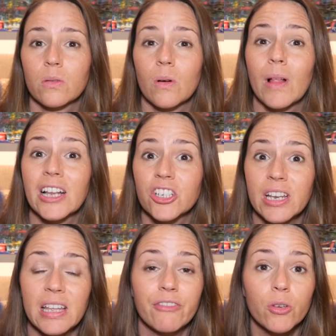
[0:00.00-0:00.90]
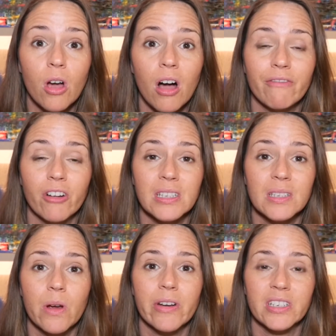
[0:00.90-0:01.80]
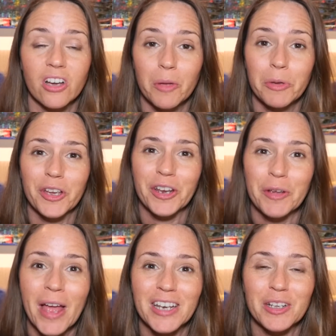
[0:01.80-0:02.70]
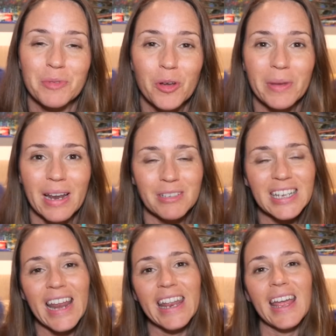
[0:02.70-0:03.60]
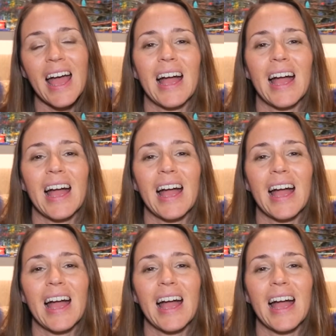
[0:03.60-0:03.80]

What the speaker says: or actually if you can't find somewhere in time, you're going to end up not being able to get it,